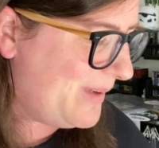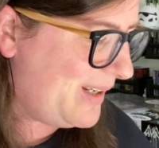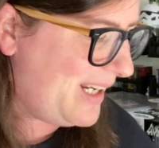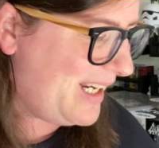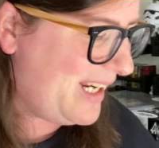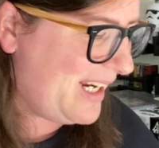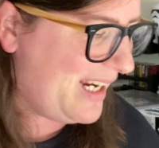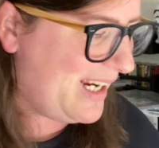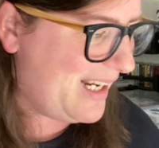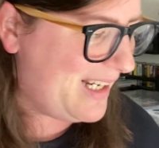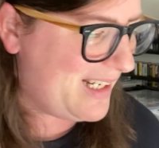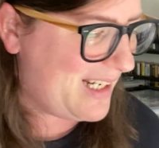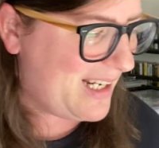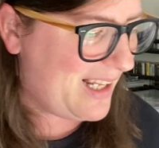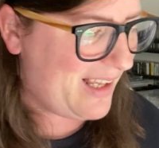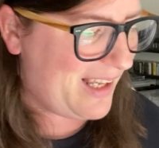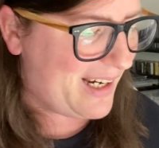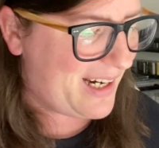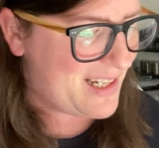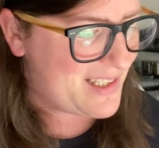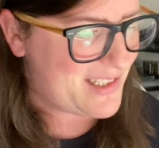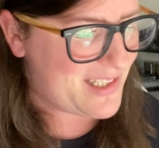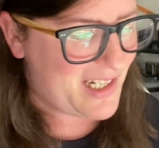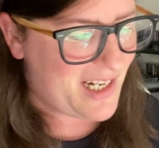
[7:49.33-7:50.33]
And
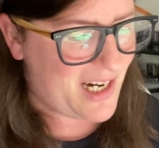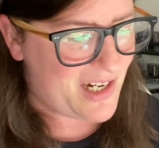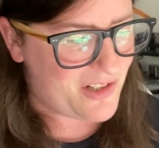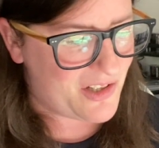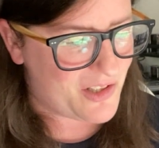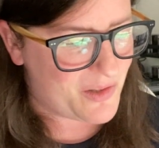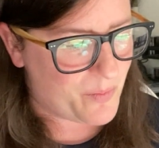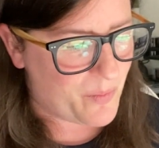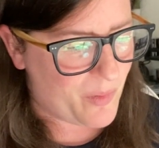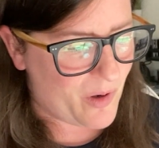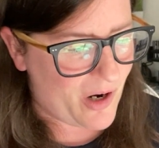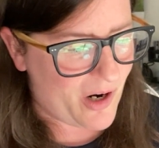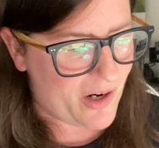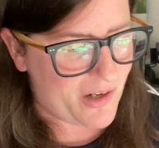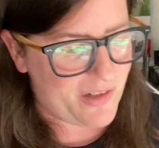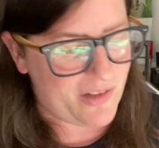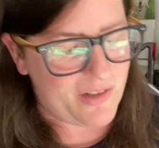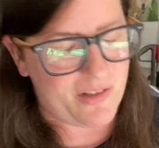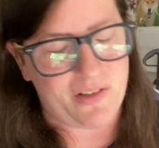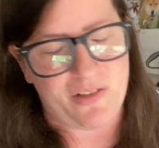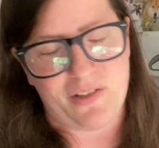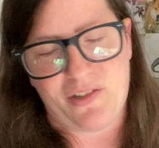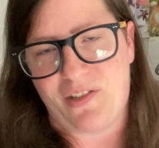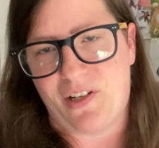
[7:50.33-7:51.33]
like I said, I just bought
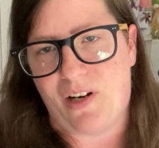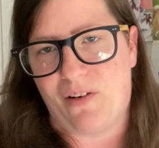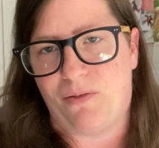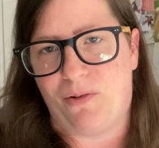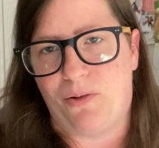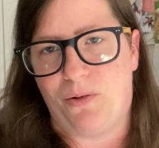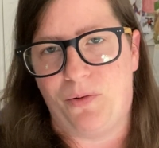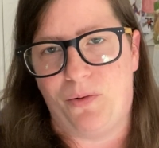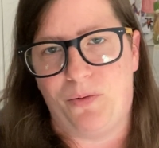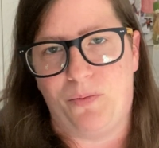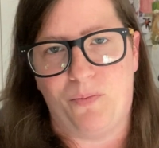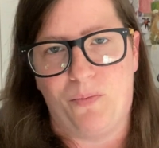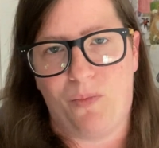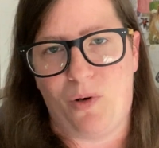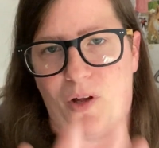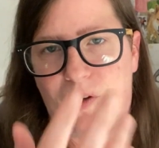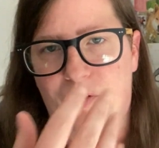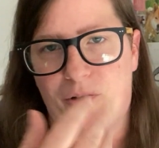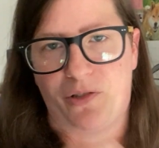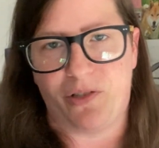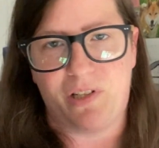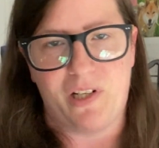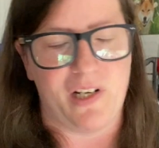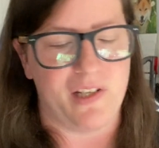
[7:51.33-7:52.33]
several
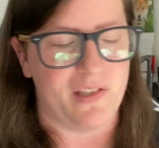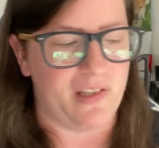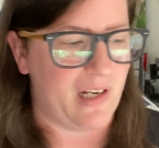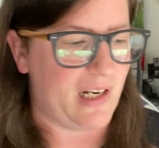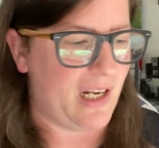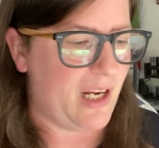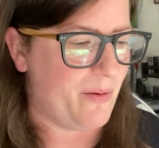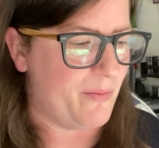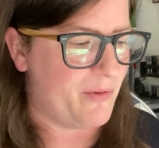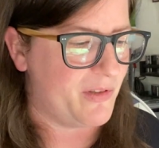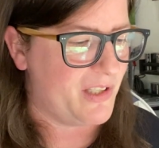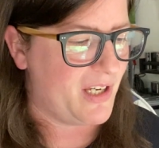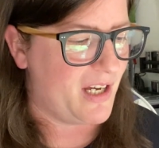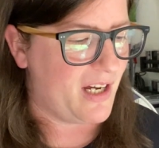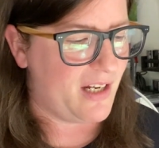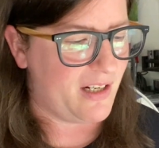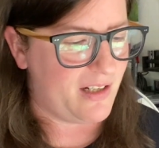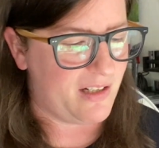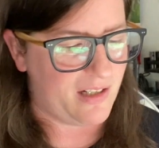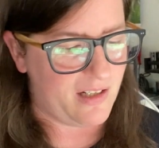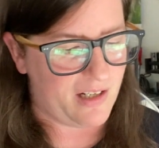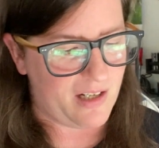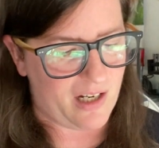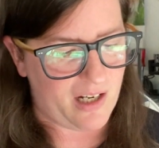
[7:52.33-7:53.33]
other CDs on
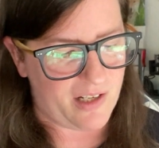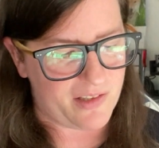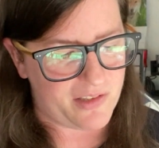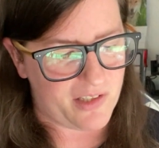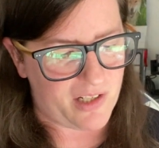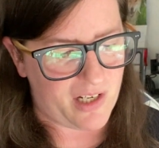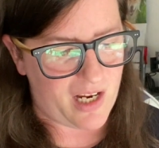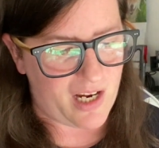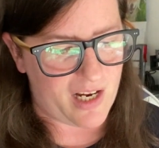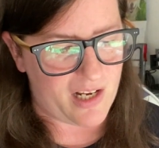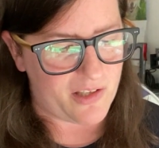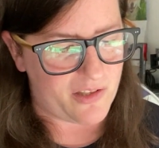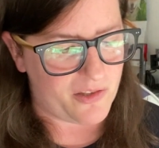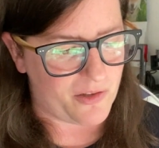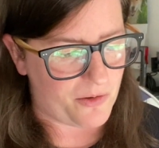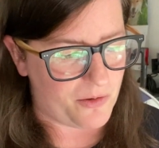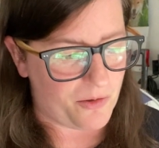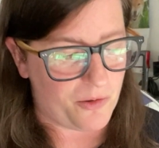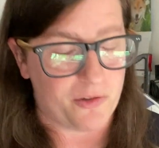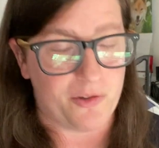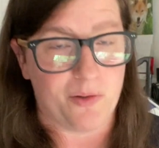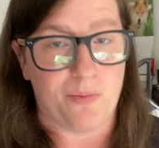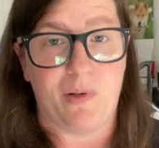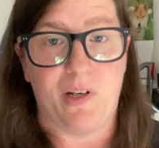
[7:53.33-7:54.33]
Amazon today, so
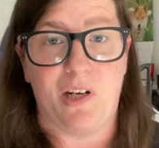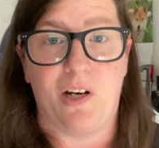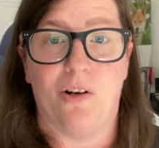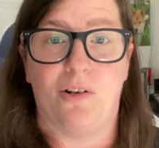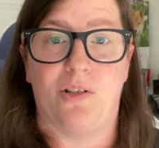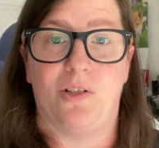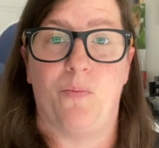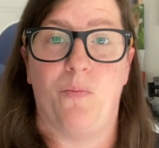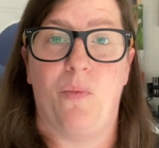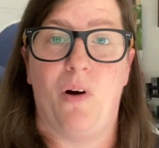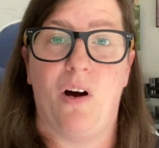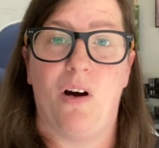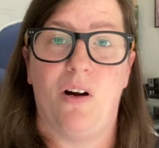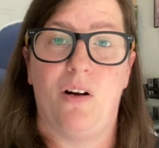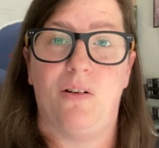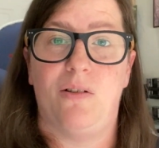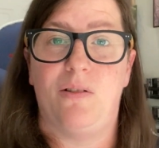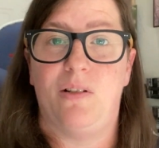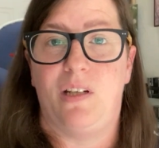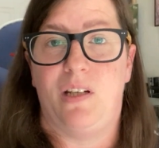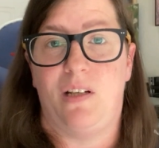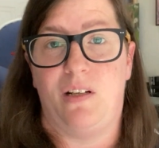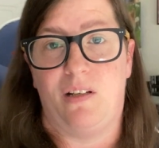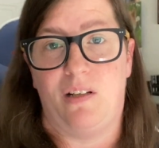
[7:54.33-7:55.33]
those will be here
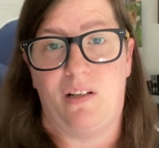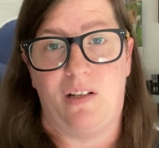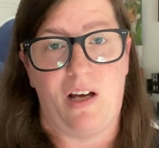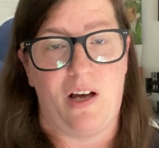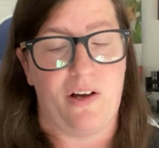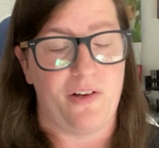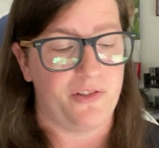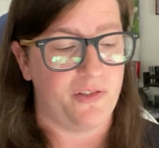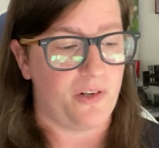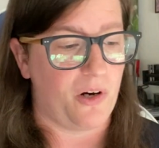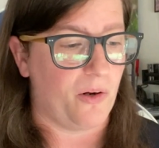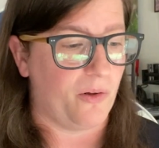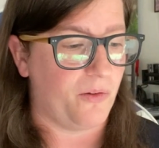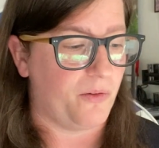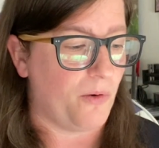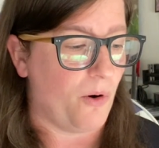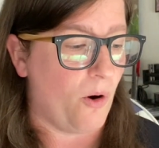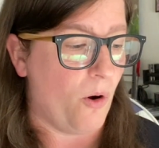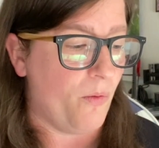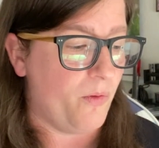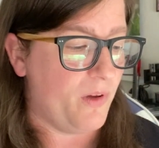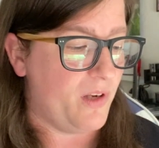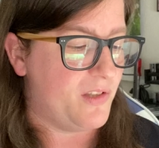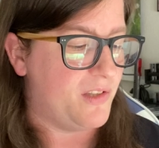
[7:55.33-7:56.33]
tomorrow, and I'll start
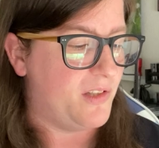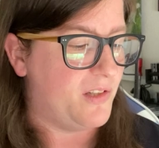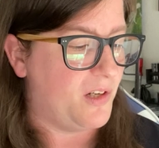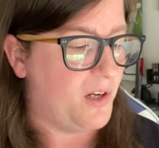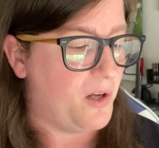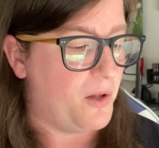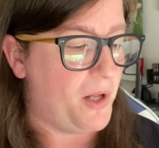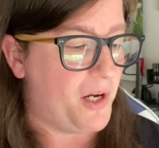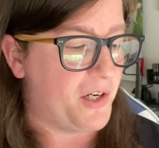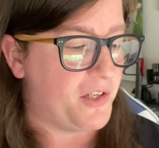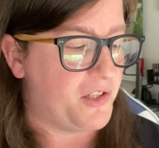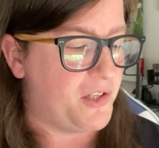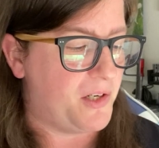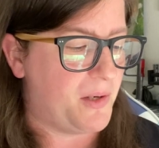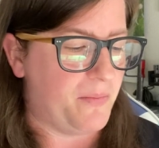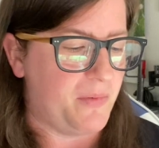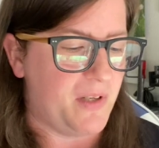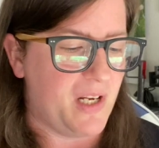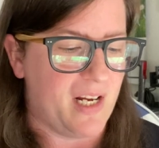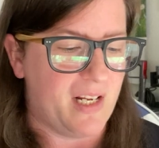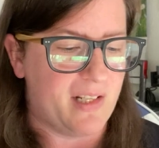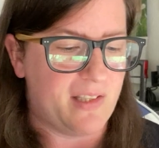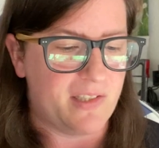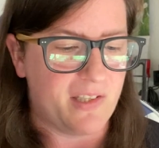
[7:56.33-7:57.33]
throwing these into collection
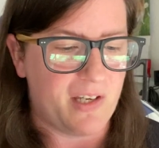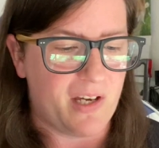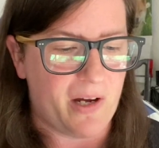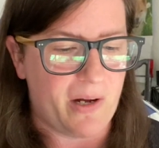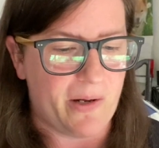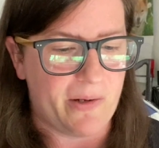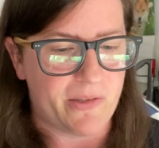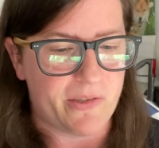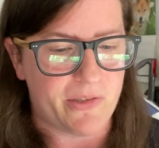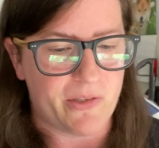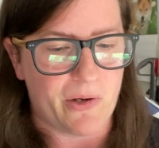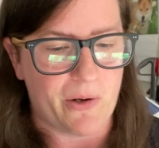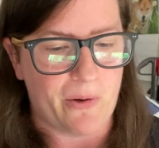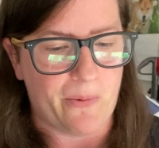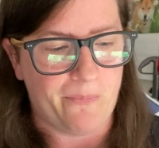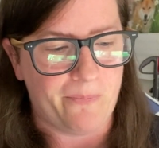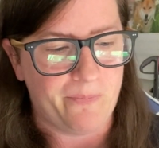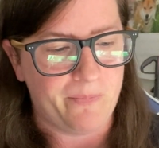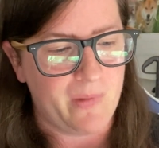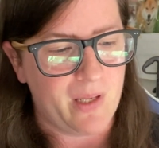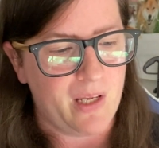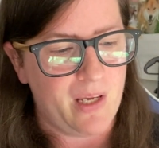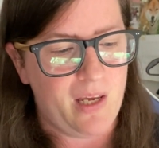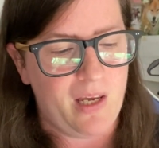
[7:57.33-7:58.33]
updates. So
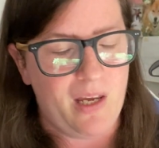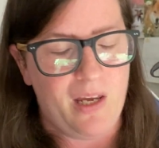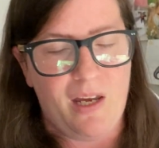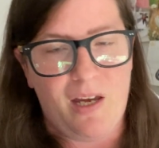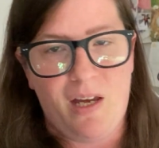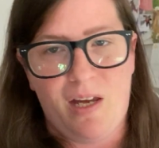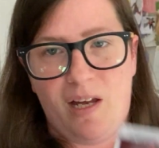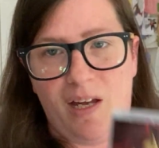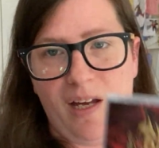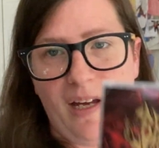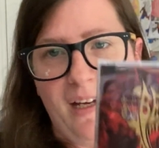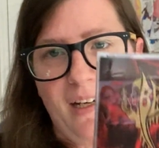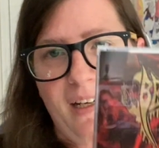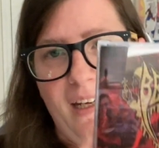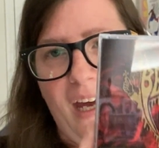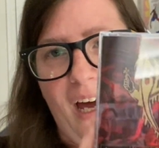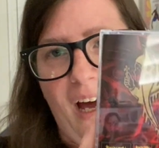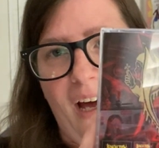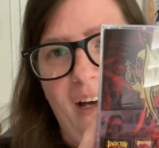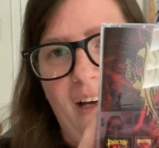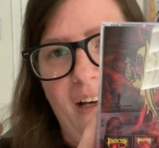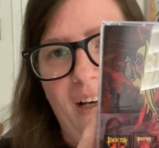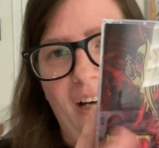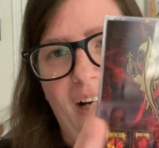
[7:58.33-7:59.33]

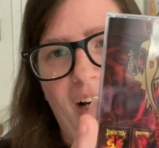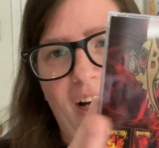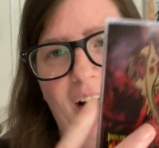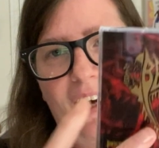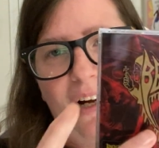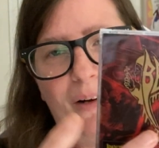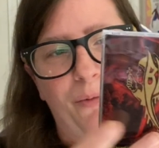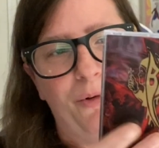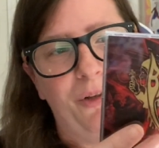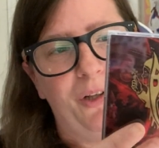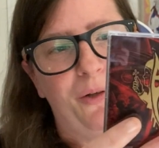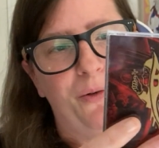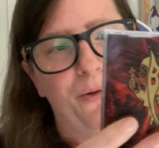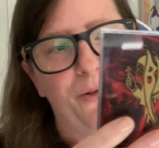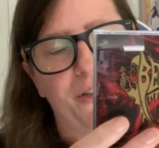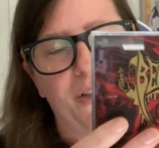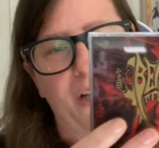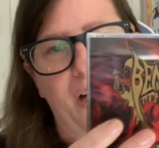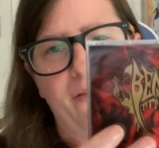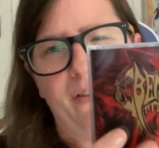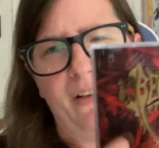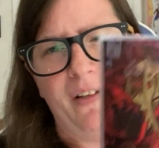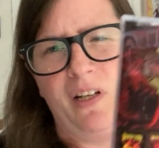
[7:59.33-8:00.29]
yeah, really cool stuff.